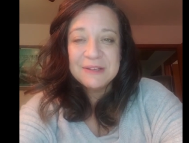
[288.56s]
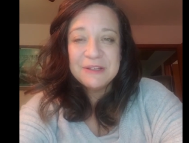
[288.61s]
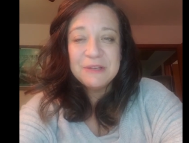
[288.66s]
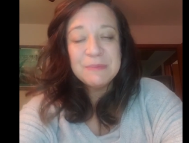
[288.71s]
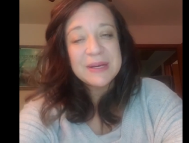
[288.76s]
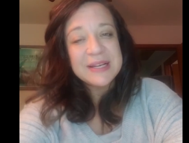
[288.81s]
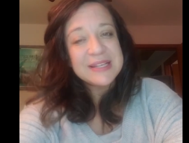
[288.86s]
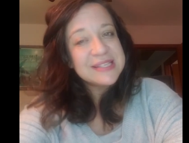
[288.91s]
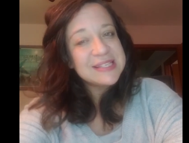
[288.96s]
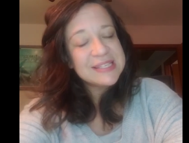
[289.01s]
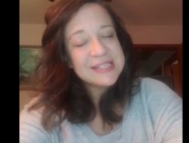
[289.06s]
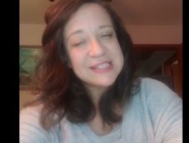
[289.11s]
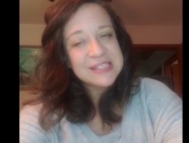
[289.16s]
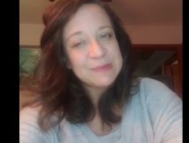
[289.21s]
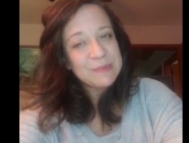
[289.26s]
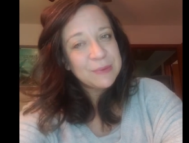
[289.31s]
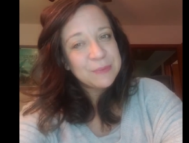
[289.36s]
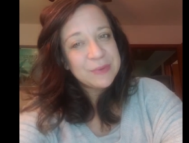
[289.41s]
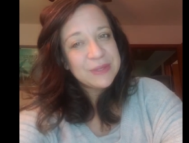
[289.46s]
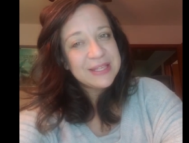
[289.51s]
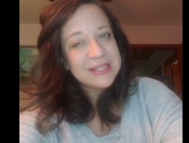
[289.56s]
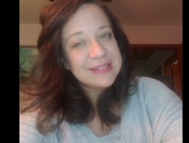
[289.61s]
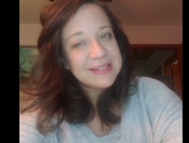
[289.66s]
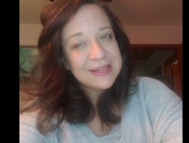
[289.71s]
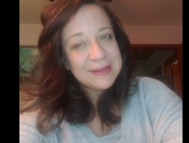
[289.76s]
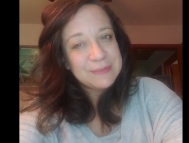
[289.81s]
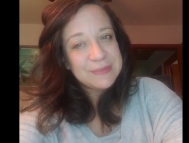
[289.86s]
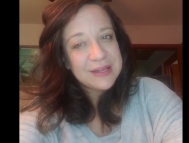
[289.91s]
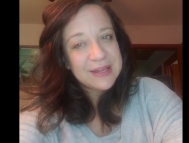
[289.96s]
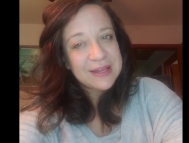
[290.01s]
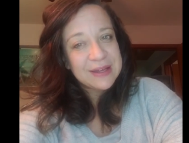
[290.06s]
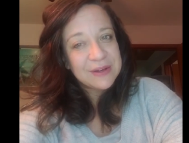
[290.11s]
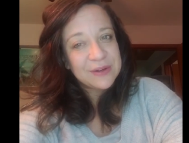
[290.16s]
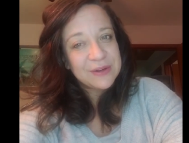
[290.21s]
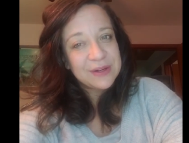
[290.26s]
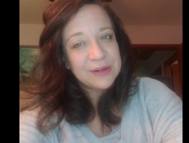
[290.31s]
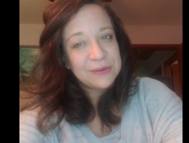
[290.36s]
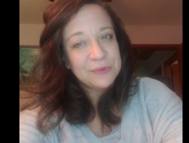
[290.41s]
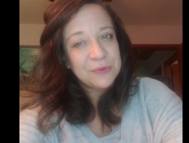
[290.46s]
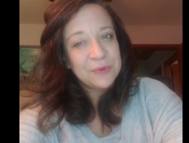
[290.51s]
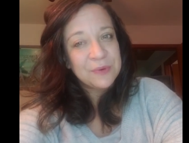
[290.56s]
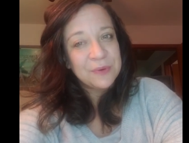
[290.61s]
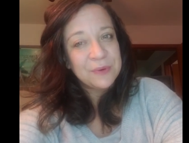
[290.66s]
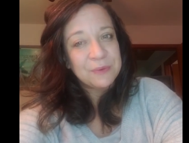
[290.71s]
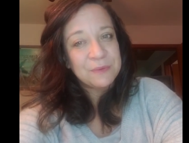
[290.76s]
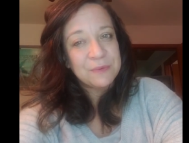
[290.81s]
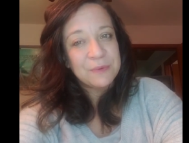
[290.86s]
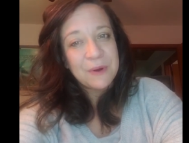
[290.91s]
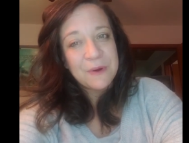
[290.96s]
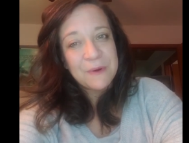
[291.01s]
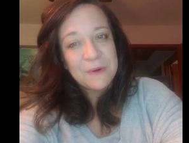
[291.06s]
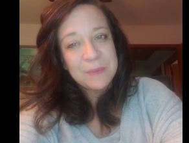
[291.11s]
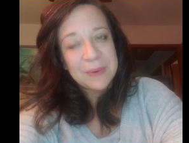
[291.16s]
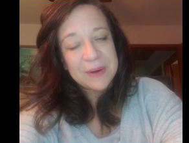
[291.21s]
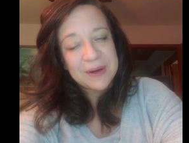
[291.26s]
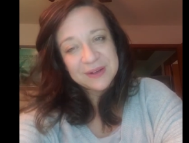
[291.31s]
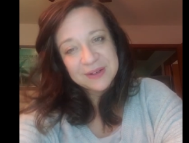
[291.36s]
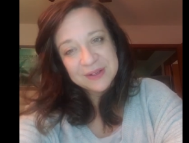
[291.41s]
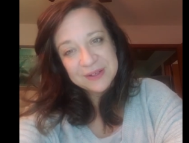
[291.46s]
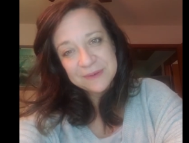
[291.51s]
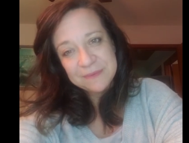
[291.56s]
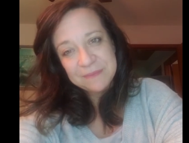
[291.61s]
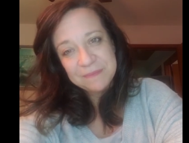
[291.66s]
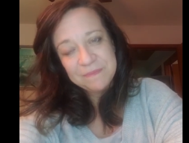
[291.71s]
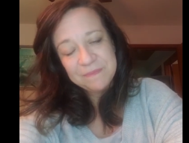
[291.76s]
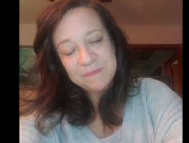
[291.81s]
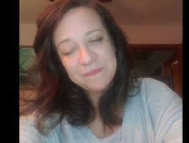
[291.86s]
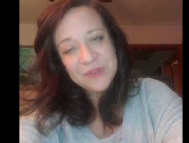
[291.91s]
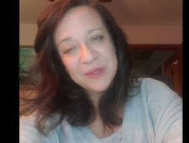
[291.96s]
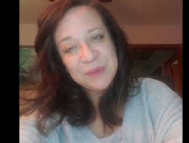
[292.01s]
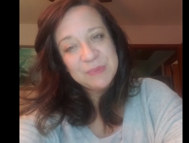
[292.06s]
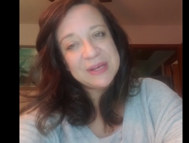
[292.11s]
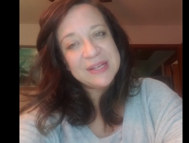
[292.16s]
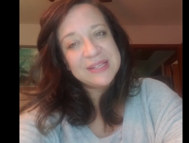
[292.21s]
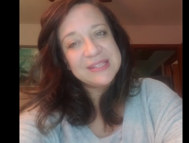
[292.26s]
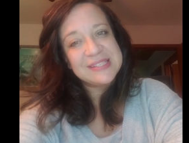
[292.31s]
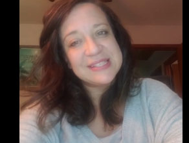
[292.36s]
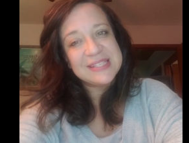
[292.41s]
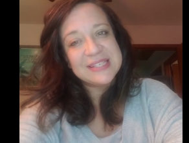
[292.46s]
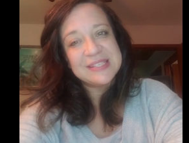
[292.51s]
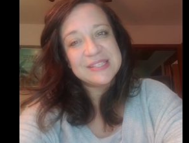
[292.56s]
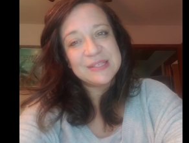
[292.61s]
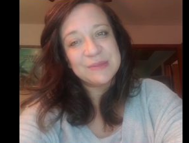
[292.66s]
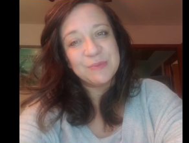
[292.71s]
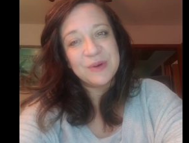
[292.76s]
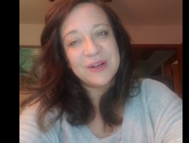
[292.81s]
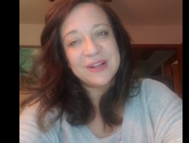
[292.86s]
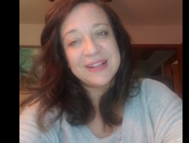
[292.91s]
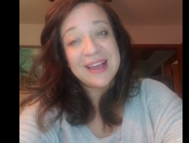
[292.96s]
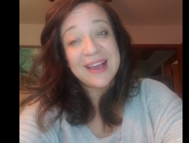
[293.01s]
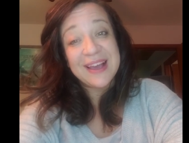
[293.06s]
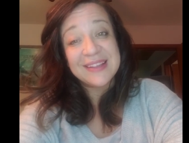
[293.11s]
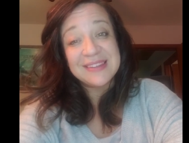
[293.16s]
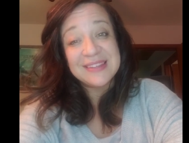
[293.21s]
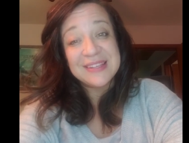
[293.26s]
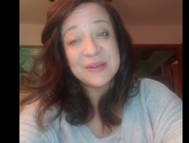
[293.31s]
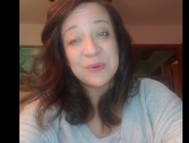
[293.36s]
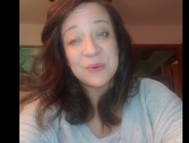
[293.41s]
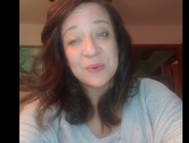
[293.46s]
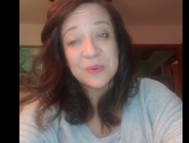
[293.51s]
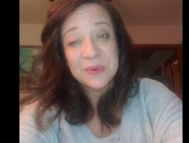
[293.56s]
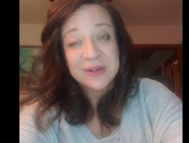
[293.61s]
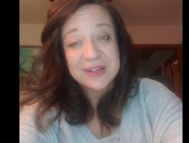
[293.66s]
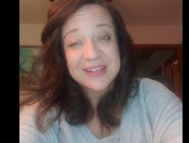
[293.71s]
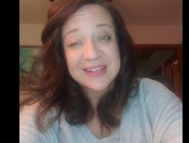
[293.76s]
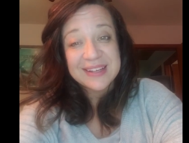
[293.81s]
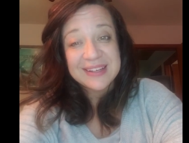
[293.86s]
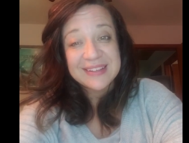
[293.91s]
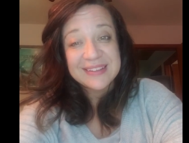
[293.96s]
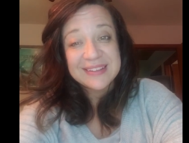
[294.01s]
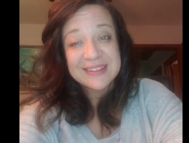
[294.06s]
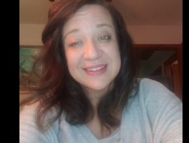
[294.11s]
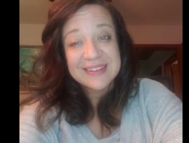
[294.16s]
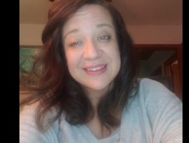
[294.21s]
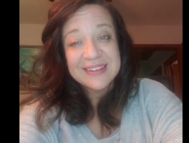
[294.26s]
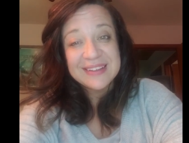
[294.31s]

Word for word: You might see someone with a name tag on or a robe on. You might see someone at the organ.